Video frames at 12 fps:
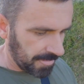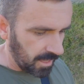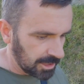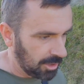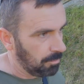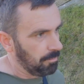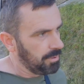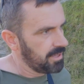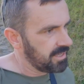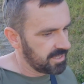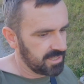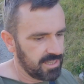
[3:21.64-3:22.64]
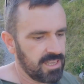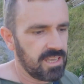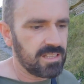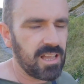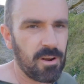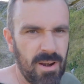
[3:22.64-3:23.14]
lump
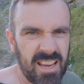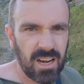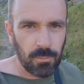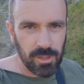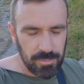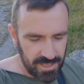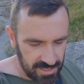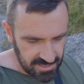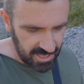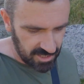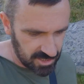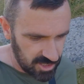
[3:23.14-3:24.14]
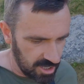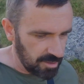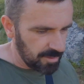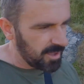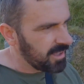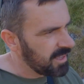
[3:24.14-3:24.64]
that I reckon I will be able to get on top
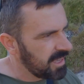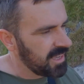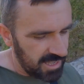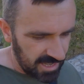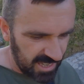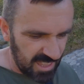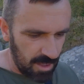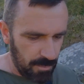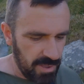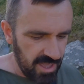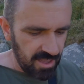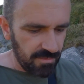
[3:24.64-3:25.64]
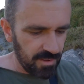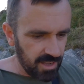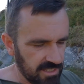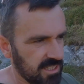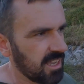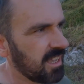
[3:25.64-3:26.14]
and get that
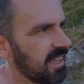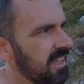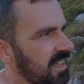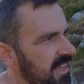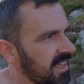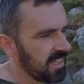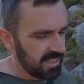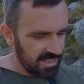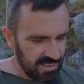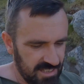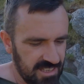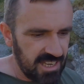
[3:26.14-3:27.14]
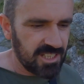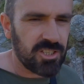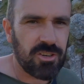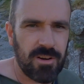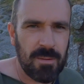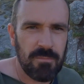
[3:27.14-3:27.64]
perfect
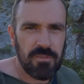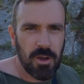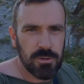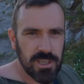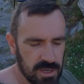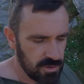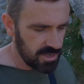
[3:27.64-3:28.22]
Instagram photo.